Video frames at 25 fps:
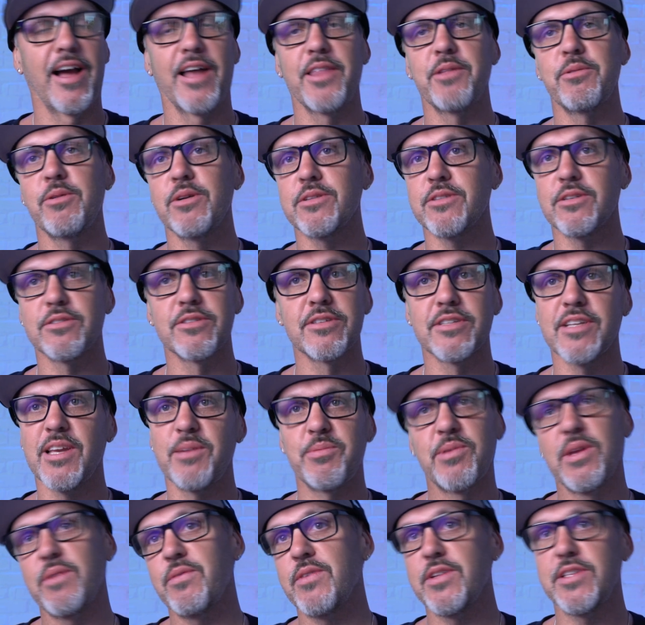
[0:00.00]
Otherwise, I'll just
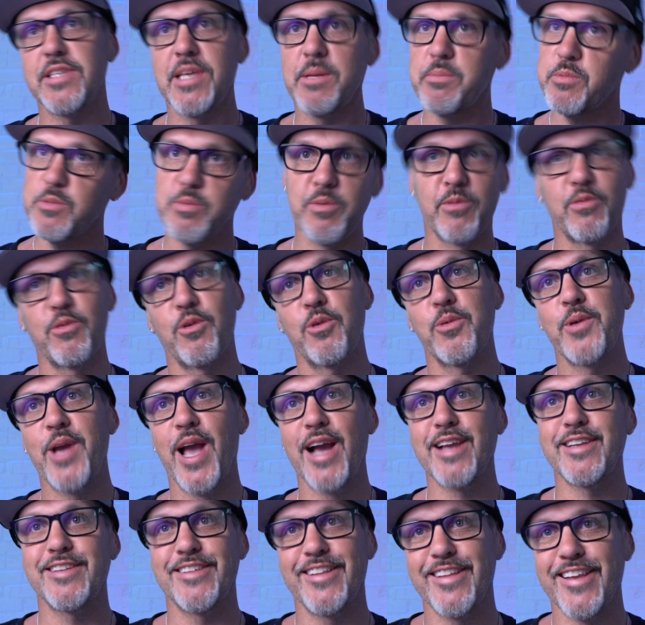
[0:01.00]
keep giving tips before we
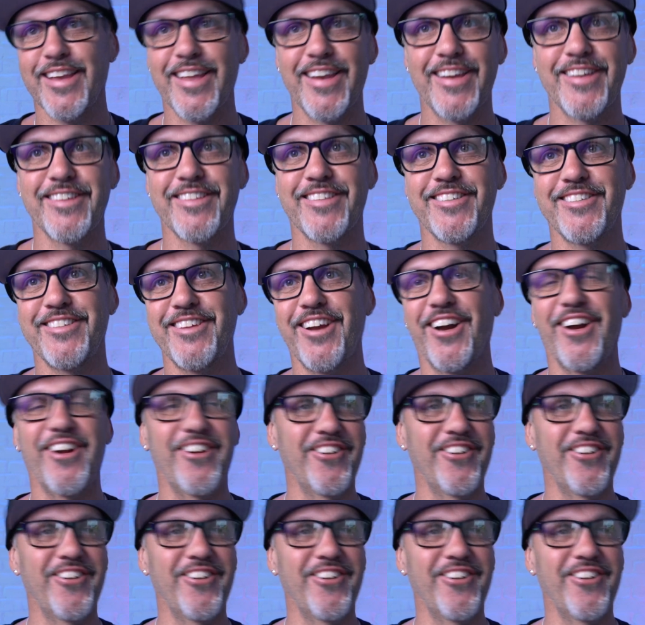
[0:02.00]
actually get into the show.